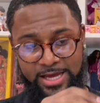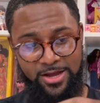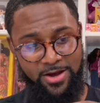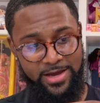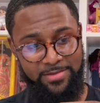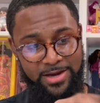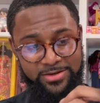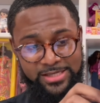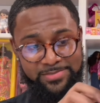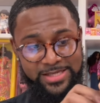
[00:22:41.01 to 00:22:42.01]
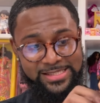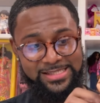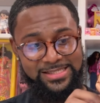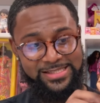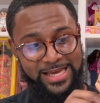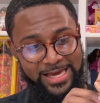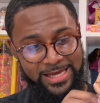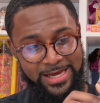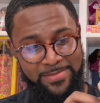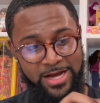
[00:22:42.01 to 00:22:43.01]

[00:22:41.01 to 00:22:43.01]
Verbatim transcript: Y'all ain't about to be seeing him.